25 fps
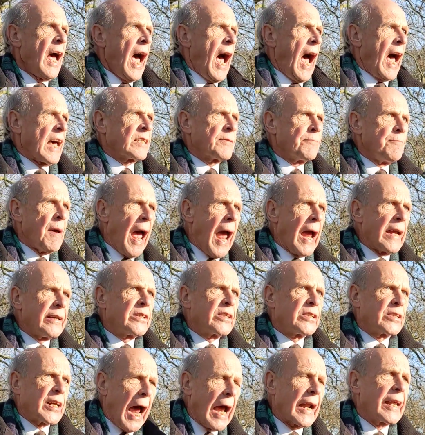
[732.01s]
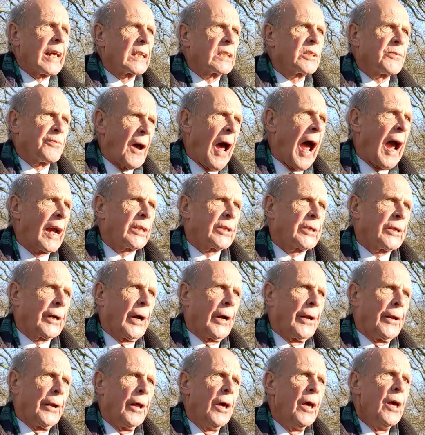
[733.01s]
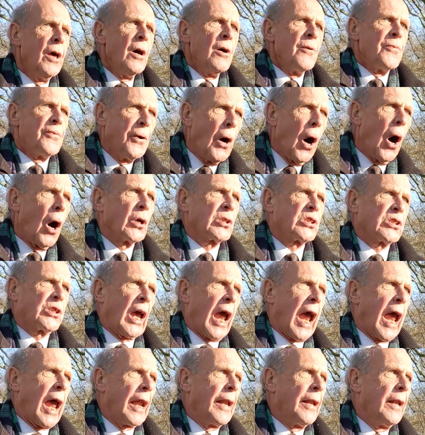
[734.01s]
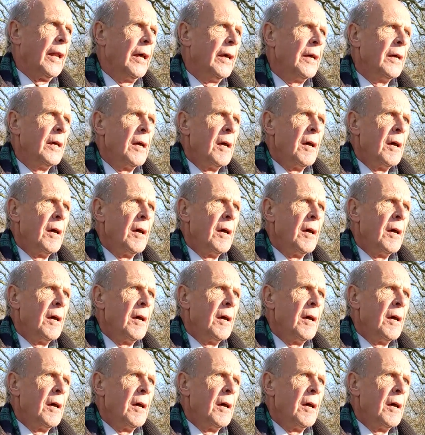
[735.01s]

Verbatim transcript: has made satisfaction for sin